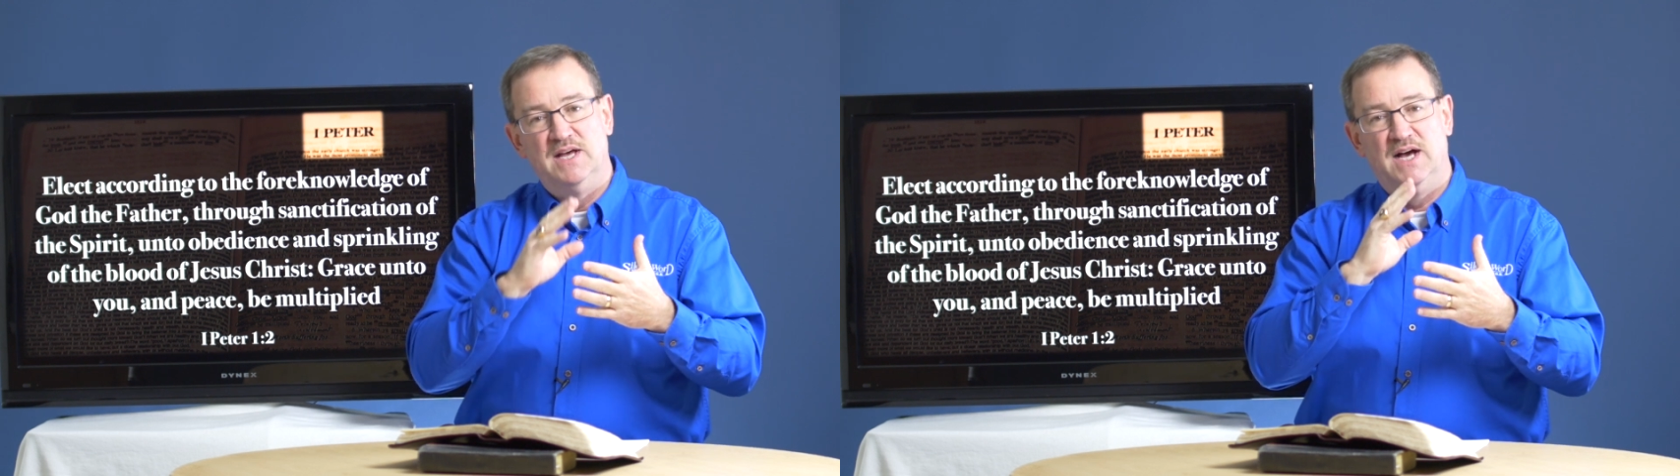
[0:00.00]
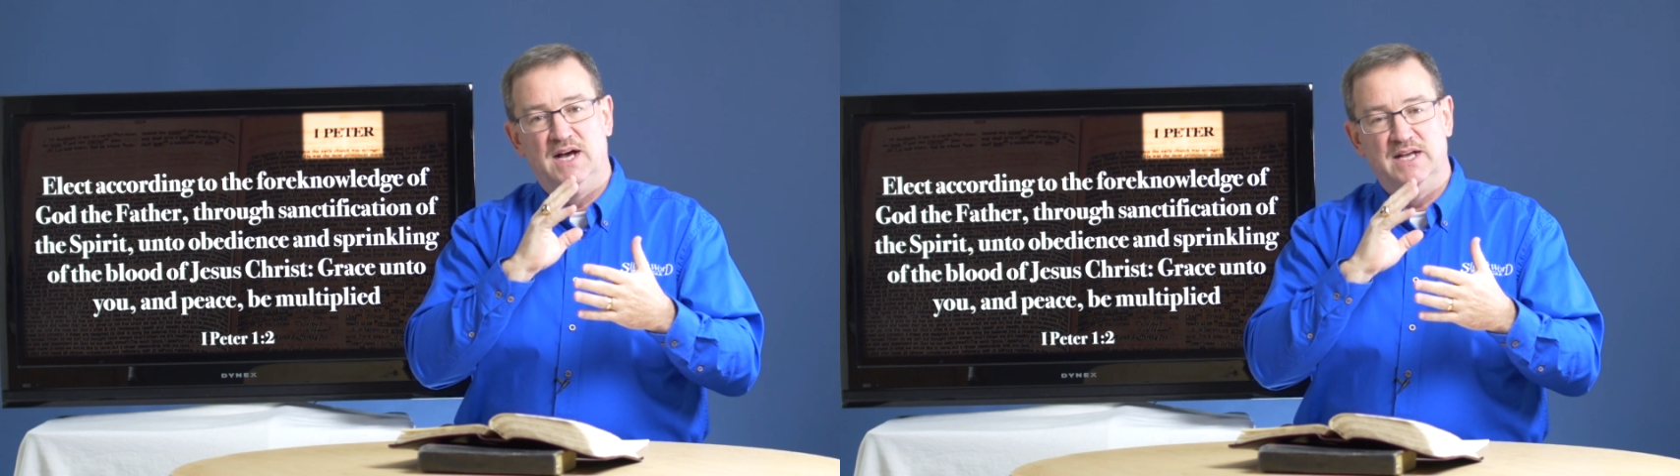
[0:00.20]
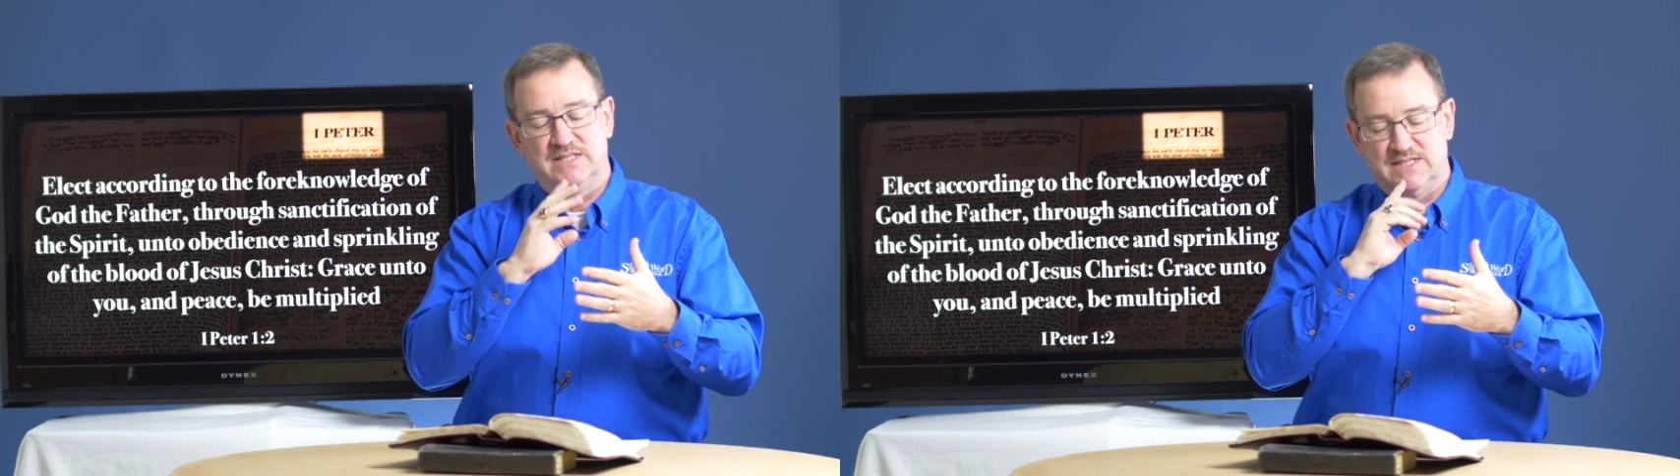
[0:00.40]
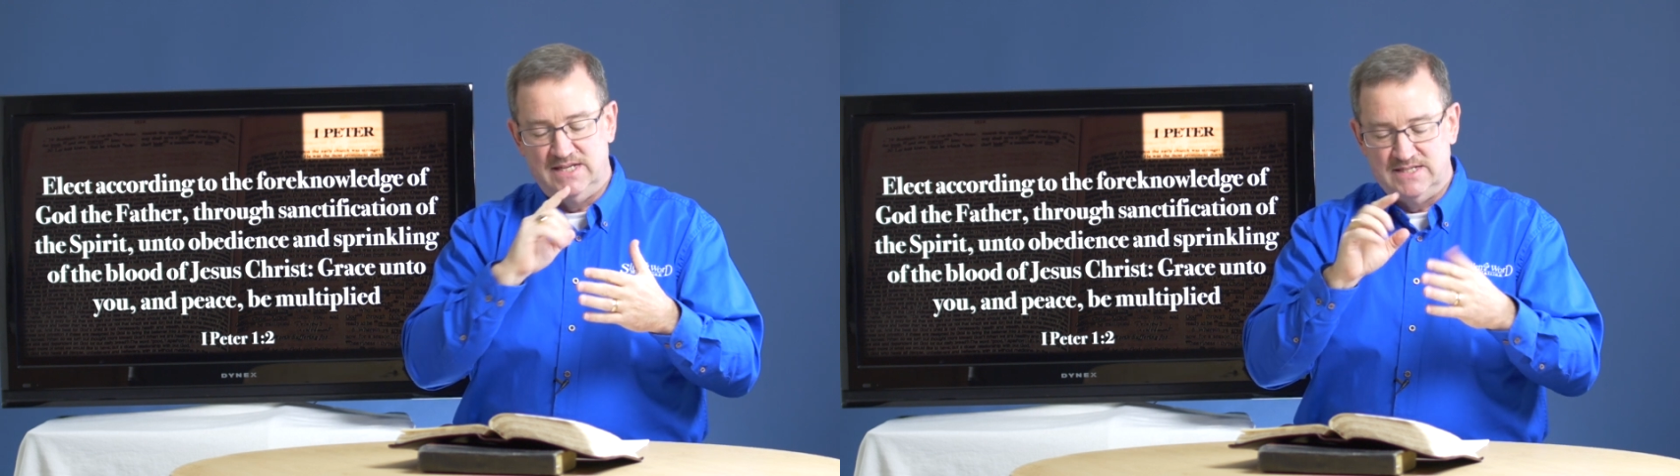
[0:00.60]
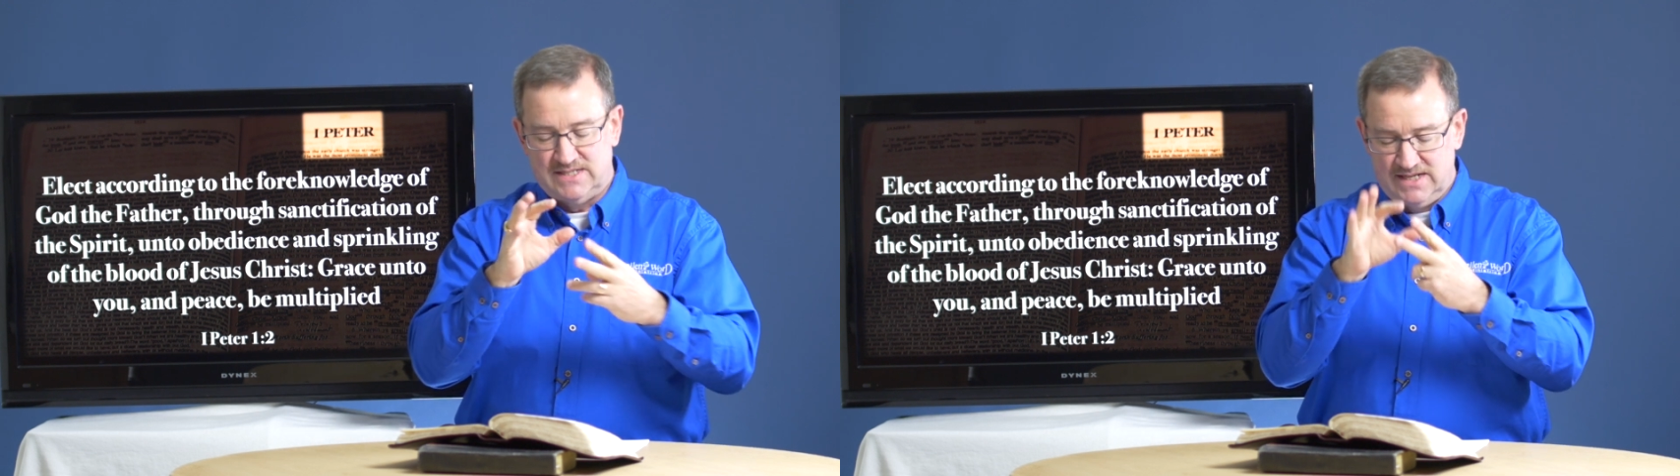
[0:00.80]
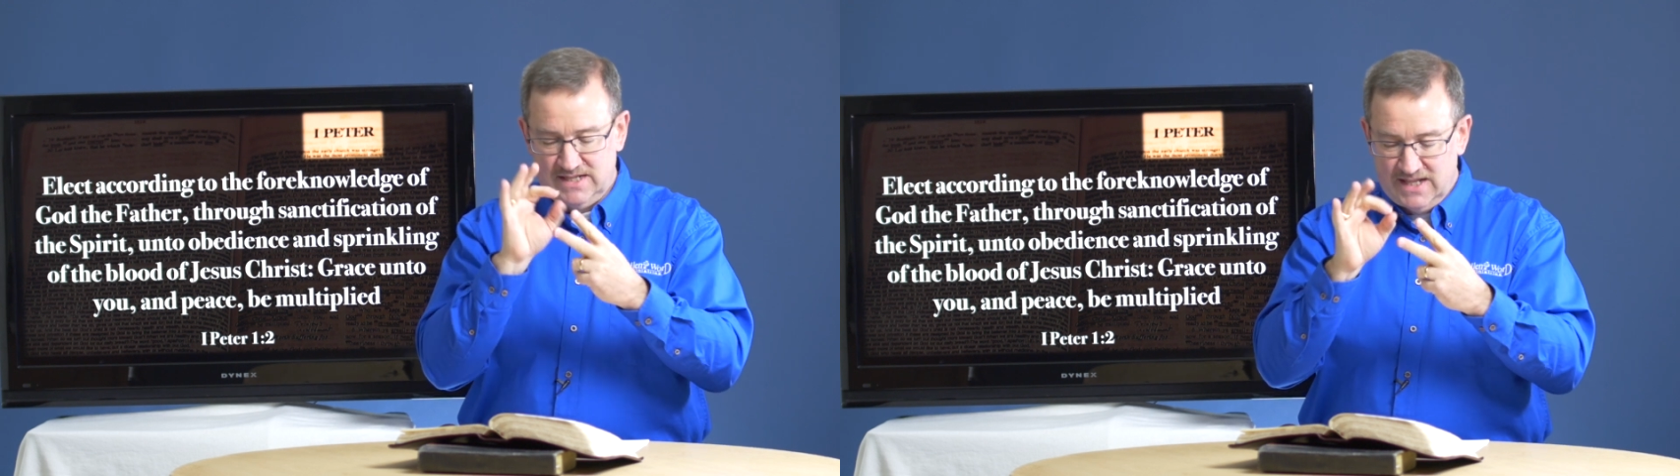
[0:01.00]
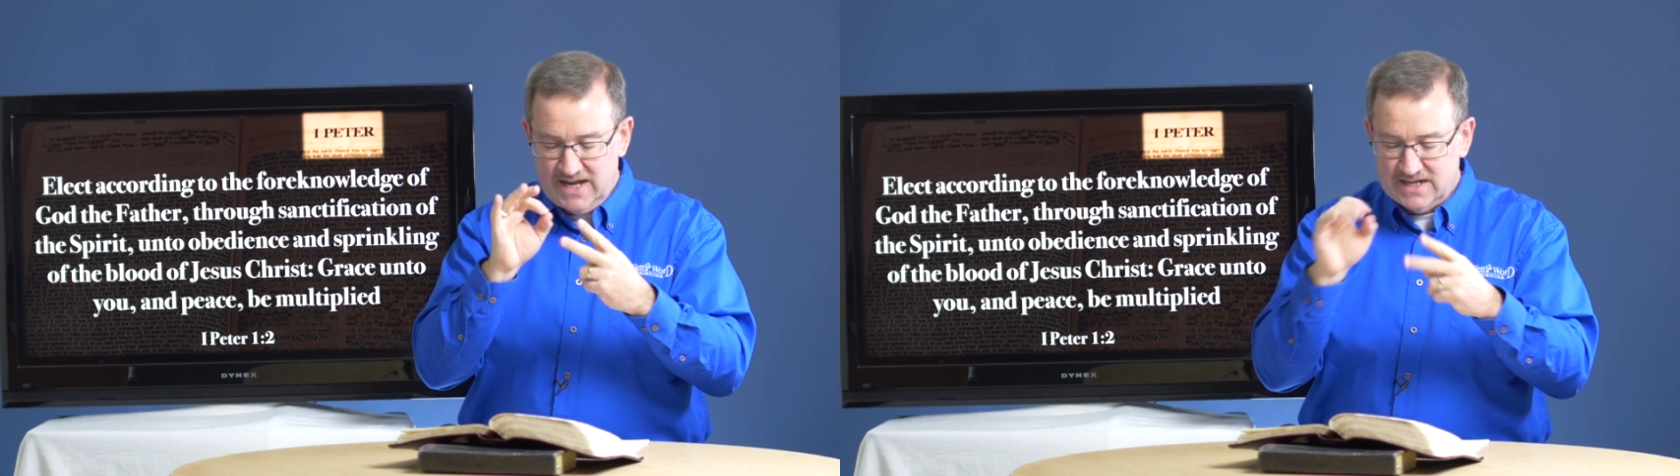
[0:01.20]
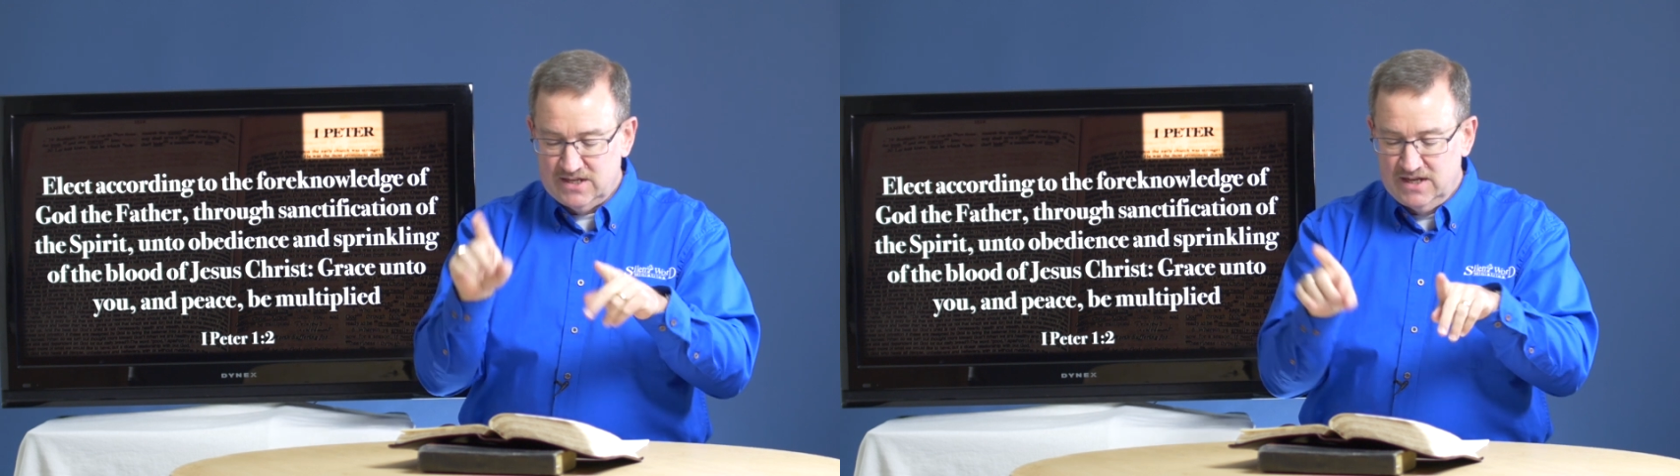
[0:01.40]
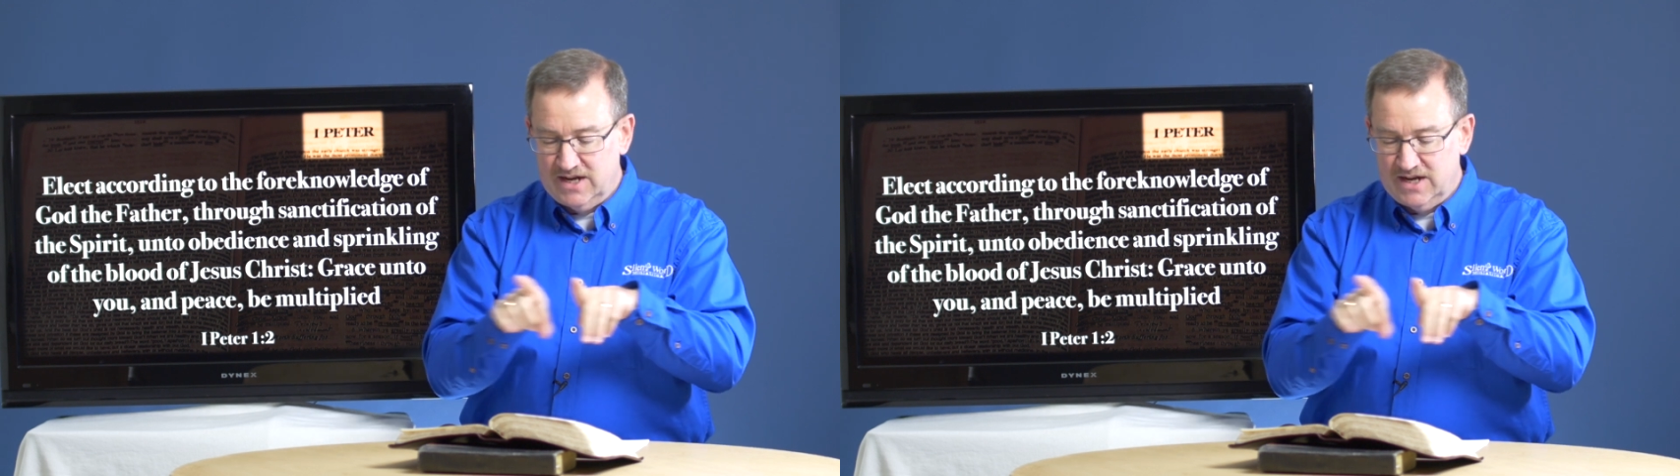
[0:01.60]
It says, elect